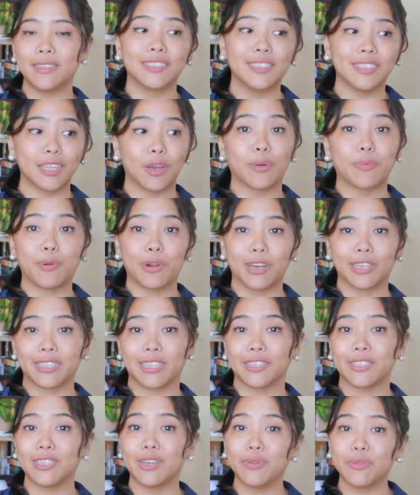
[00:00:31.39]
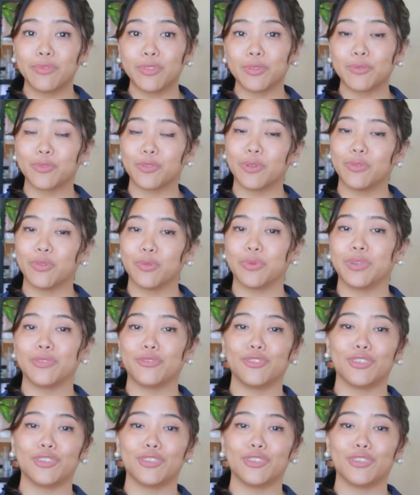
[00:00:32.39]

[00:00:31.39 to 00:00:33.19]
This is our product that's now available for everyone.